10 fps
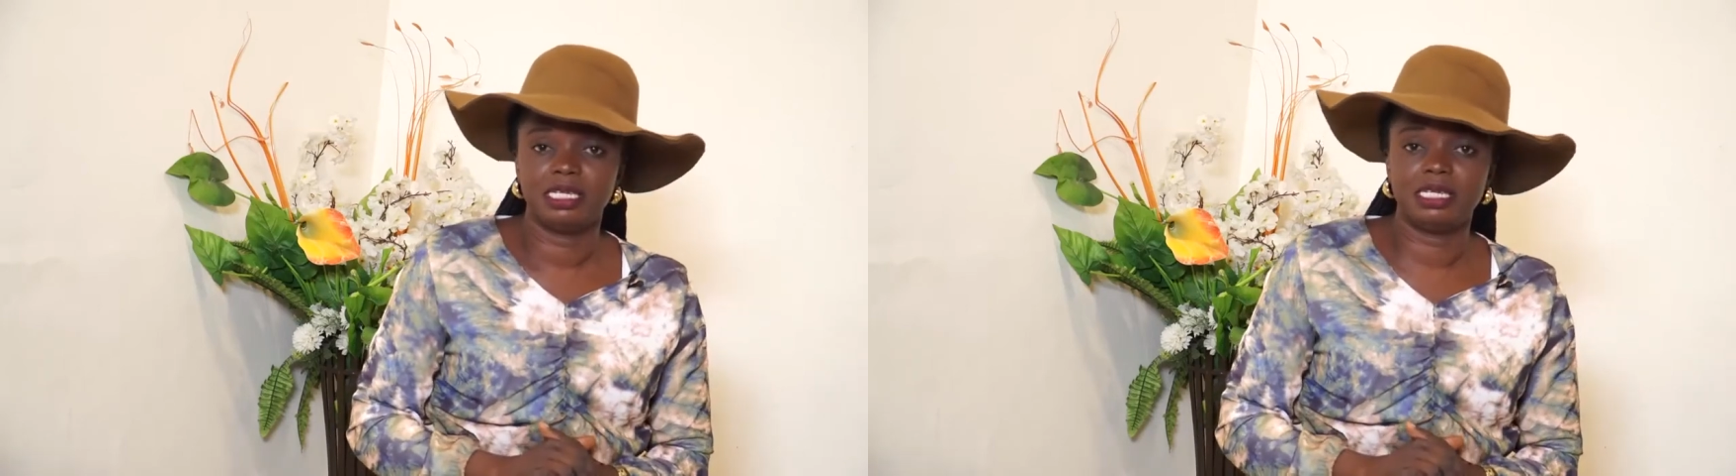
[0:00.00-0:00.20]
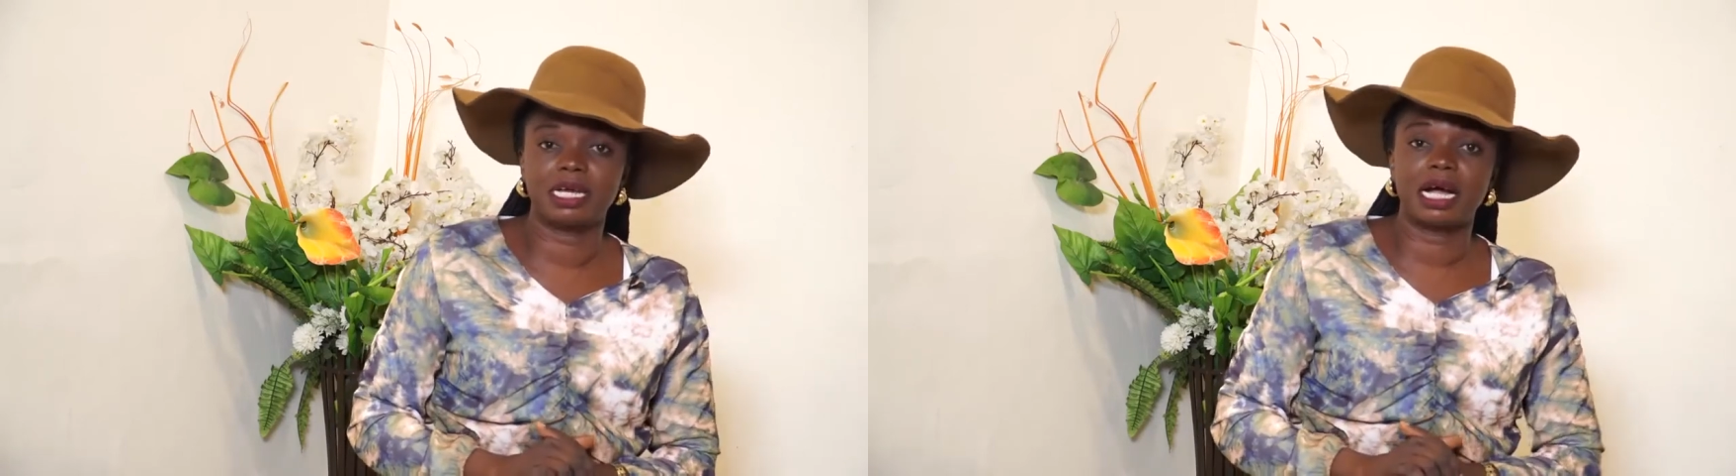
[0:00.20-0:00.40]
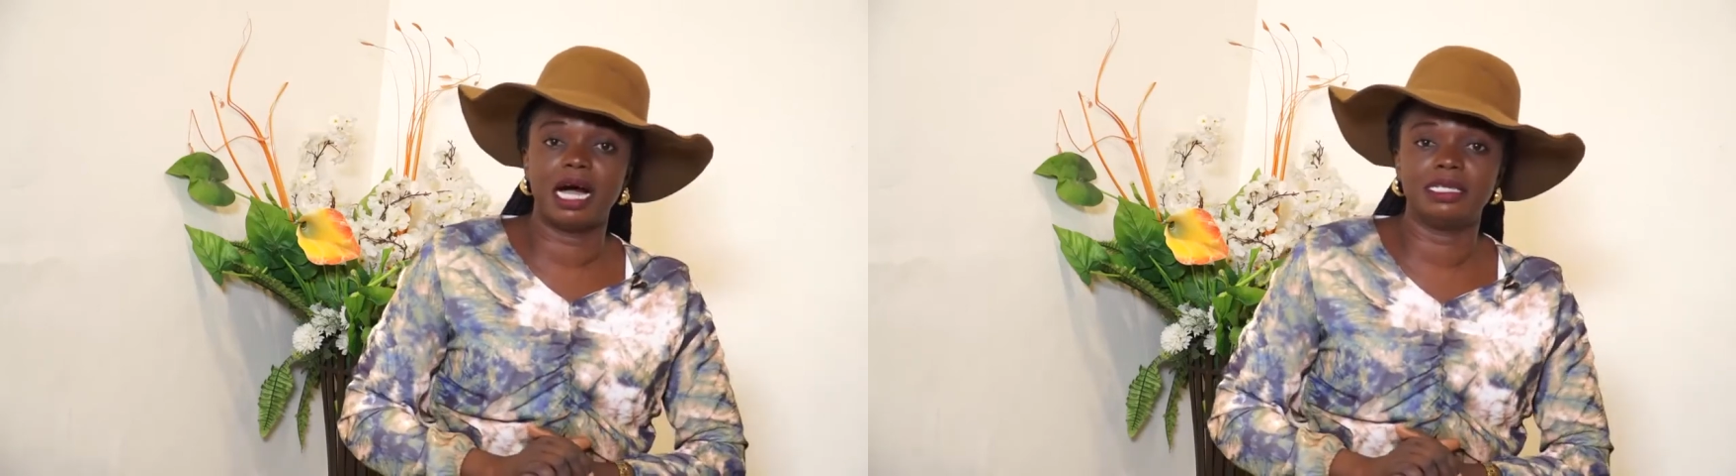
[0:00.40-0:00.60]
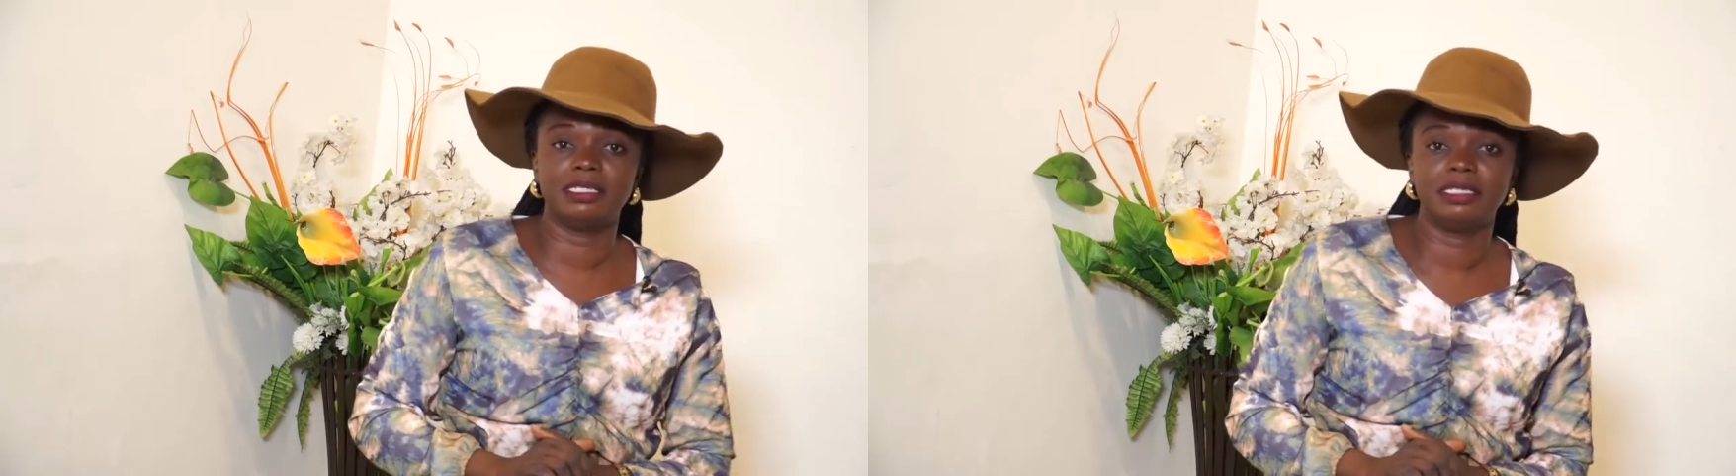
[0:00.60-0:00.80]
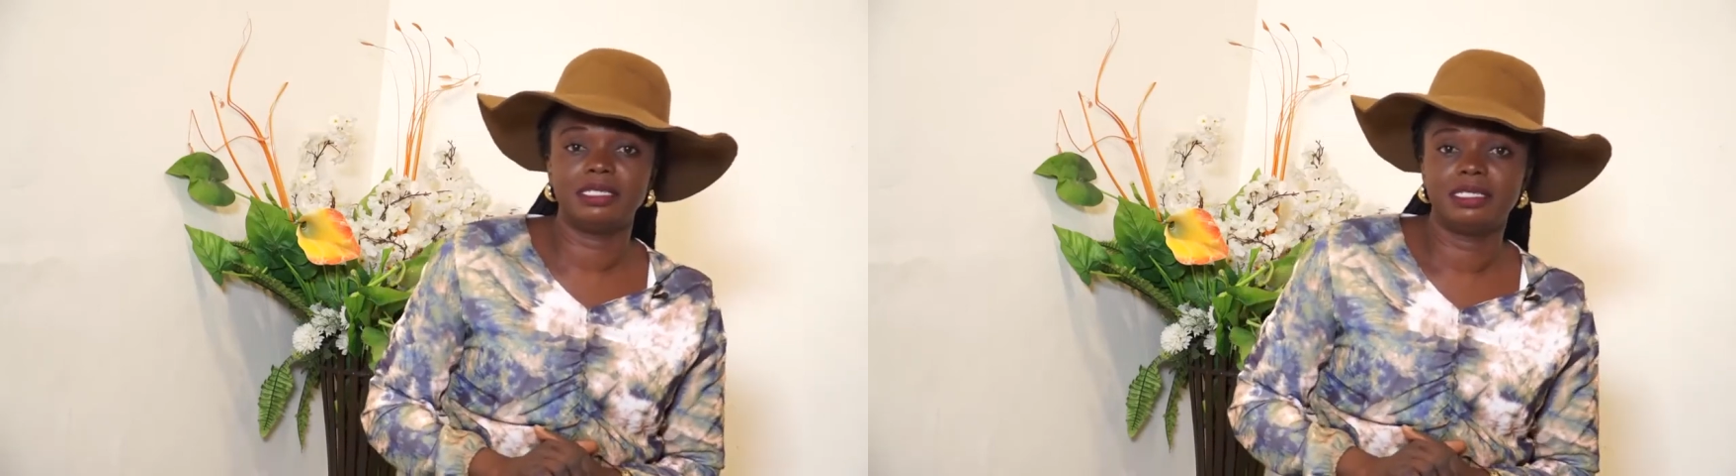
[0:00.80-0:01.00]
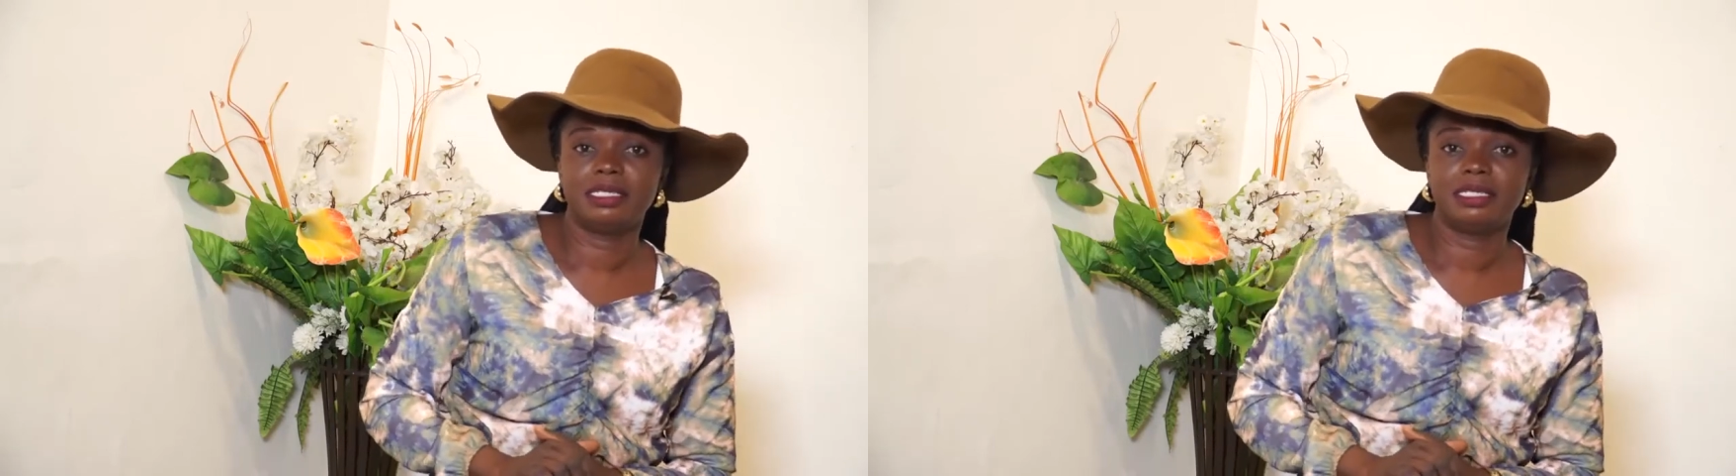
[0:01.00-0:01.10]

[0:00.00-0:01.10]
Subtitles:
they can